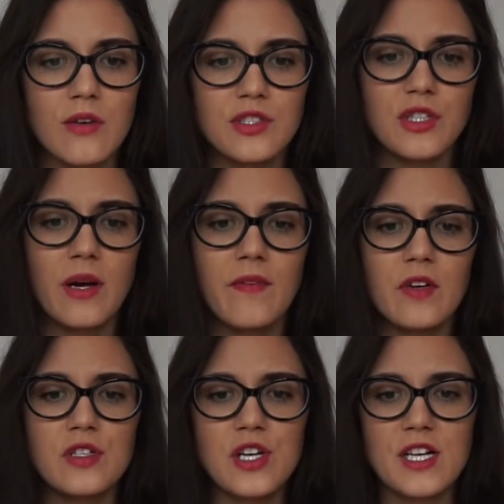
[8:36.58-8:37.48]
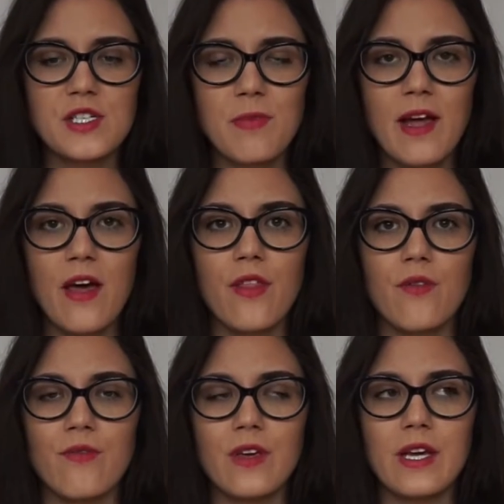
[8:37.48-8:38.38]
Do I feel judged by
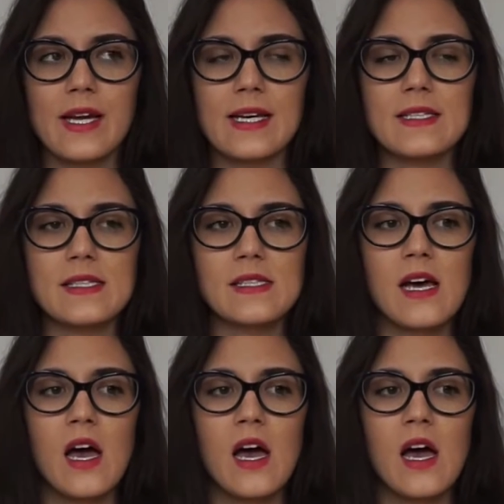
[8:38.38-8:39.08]
other vegans?